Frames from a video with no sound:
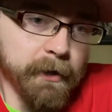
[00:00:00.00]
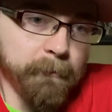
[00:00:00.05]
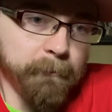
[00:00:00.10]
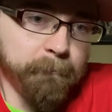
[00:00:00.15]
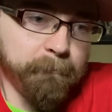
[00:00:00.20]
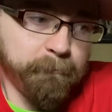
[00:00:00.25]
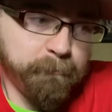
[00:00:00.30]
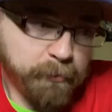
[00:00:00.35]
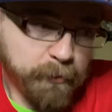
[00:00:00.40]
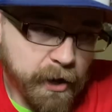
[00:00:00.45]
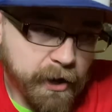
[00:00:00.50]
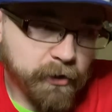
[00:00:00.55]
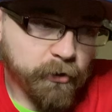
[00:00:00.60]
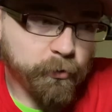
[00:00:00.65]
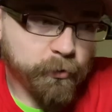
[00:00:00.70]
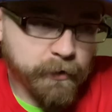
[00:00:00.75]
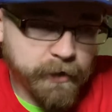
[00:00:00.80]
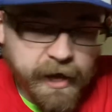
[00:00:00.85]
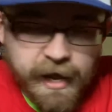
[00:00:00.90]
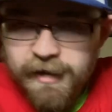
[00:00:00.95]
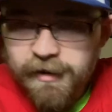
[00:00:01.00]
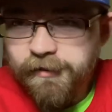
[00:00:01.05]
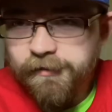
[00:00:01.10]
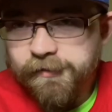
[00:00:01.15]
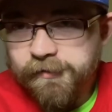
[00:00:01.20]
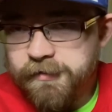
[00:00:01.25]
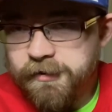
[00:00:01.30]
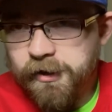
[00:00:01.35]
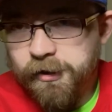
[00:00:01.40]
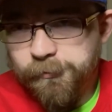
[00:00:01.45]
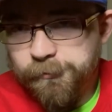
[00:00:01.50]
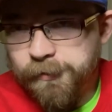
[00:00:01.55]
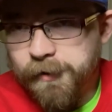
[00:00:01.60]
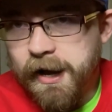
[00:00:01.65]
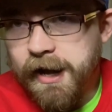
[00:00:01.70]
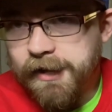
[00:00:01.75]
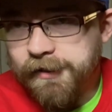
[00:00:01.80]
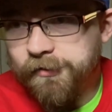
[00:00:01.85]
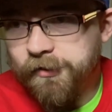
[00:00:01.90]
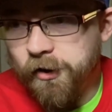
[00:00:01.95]
But Grenada still
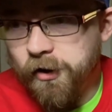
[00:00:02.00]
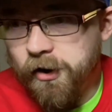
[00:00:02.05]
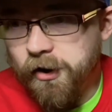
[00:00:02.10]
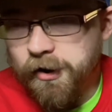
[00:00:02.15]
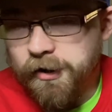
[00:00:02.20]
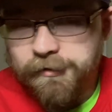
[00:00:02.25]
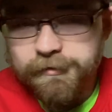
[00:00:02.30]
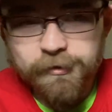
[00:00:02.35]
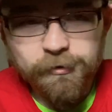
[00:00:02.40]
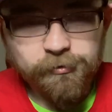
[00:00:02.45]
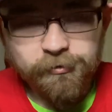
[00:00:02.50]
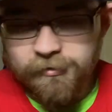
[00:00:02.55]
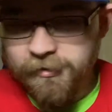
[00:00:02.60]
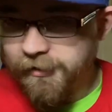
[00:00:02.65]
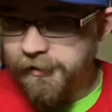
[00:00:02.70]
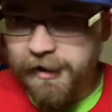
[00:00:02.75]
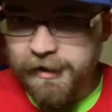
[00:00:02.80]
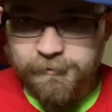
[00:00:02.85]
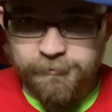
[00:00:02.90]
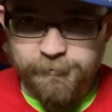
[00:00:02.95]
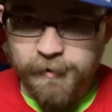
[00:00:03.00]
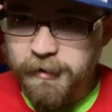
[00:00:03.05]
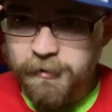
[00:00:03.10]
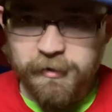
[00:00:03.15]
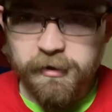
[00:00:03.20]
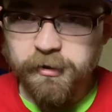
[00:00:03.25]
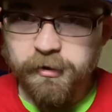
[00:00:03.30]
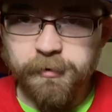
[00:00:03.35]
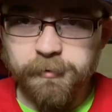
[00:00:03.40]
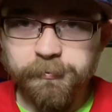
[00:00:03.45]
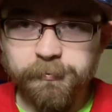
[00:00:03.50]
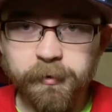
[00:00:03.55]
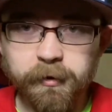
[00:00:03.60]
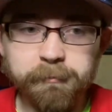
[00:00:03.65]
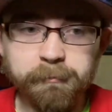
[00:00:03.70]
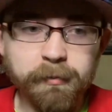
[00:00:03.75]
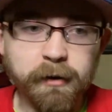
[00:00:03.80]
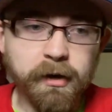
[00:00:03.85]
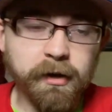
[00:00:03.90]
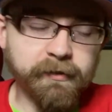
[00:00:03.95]
fights hard. They're still a very good
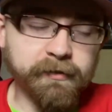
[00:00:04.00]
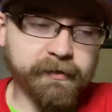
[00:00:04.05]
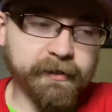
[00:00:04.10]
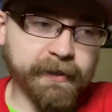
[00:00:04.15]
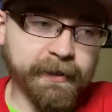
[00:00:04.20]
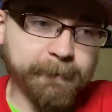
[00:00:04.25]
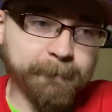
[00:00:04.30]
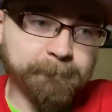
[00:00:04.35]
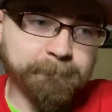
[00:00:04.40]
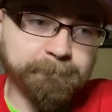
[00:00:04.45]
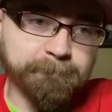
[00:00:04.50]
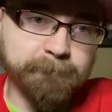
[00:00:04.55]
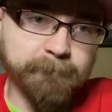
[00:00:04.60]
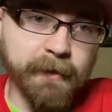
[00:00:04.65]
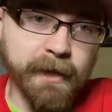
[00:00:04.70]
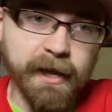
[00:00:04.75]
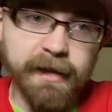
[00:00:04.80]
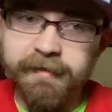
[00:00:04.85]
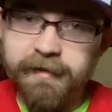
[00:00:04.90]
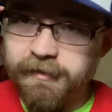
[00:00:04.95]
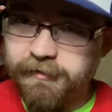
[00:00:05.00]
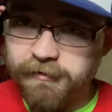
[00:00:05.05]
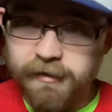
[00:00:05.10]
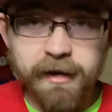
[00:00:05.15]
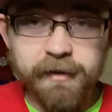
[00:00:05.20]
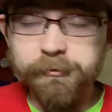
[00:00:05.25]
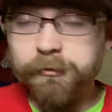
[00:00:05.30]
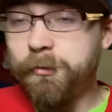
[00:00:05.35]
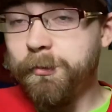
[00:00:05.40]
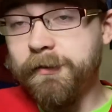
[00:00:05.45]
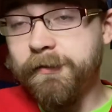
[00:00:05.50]
football team, and they love to